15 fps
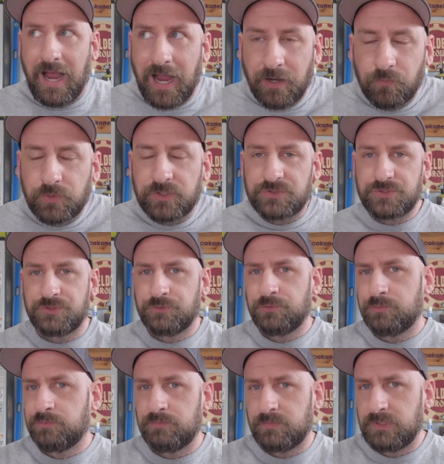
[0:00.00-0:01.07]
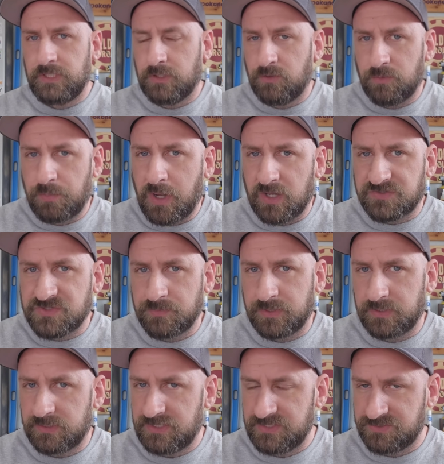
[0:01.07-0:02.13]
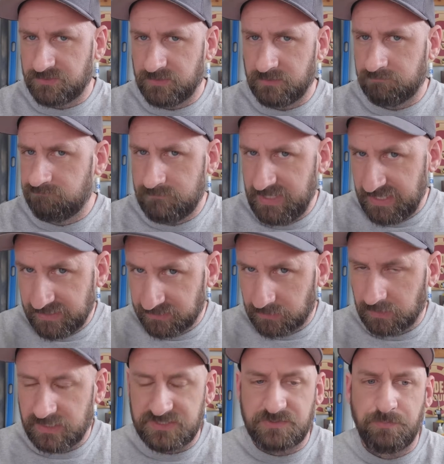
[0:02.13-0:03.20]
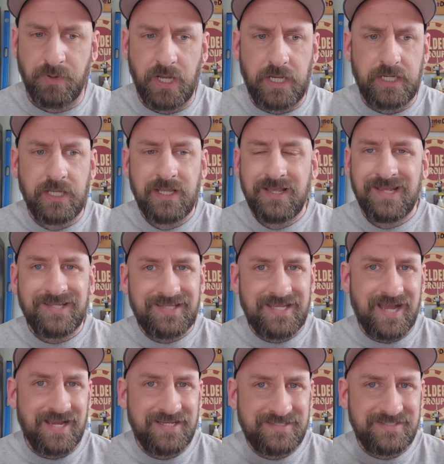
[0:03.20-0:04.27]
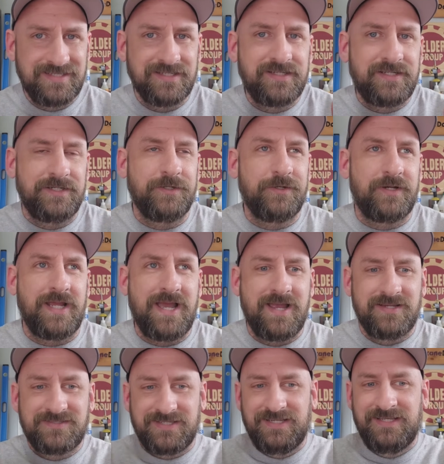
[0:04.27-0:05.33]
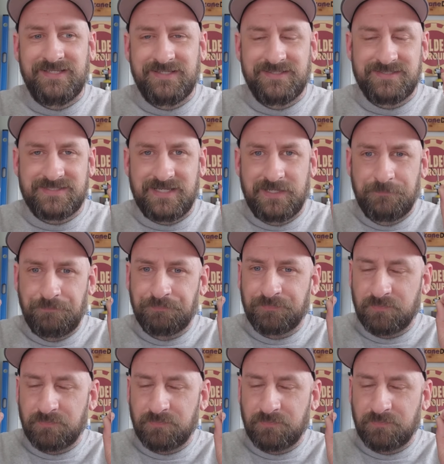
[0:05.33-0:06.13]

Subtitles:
I would assume, you know, the possibilities are endless. But the idea here, guys, is